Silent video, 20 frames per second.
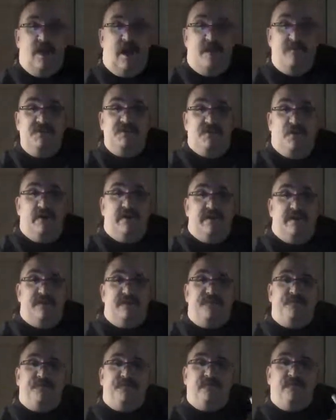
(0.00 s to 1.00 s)
I'm enjoying it.
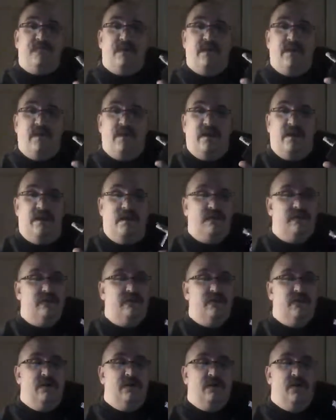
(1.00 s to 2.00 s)
And
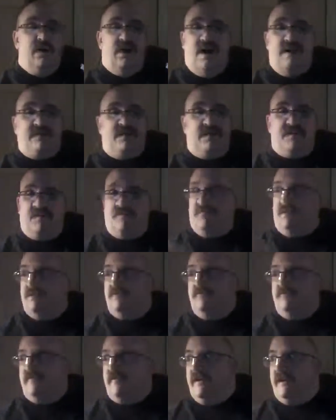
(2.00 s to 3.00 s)
I've got the
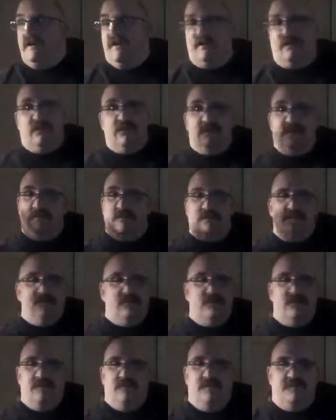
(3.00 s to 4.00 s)
Plume Veil and
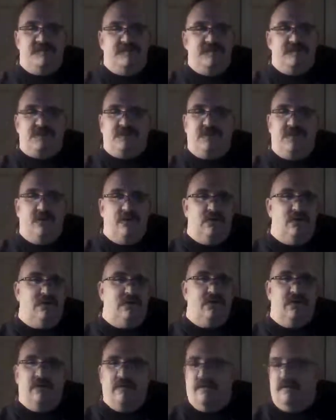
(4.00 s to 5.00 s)

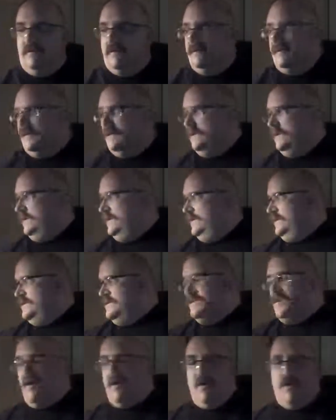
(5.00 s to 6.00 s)
Mephisto and
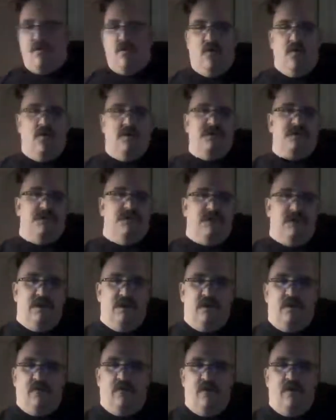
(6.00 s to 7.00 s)
Dark Horse and
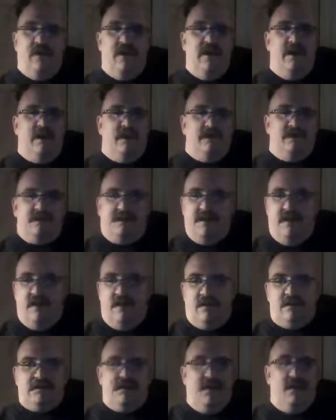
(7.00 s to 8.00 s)
Little Boy and
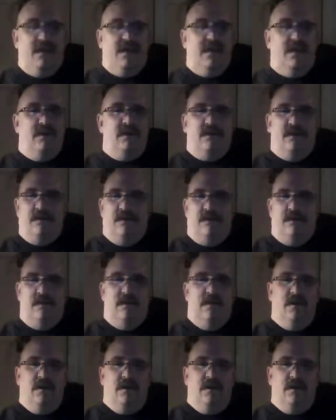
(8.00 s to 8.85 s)
CLT and